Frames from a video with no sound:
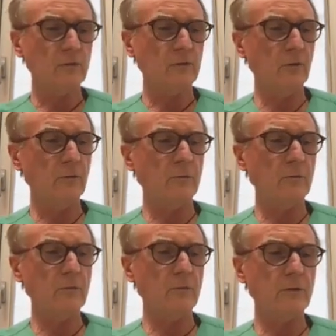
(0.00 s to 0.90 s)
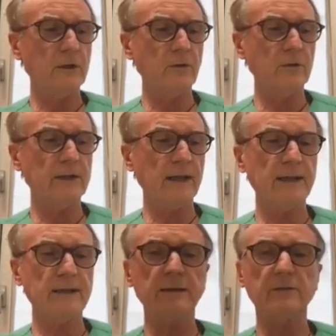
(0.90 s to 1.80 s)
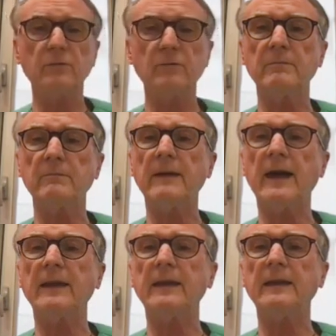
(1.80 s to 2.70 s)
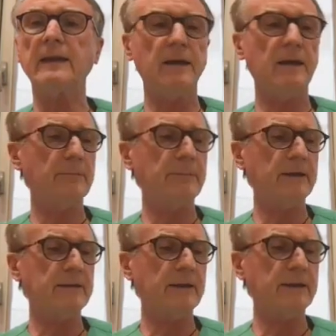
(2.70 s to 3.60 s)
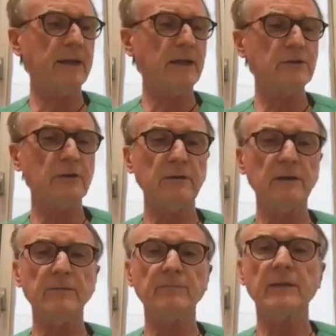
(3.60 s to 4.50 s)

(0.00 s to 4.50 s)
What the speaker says: So we go directly to my presentation.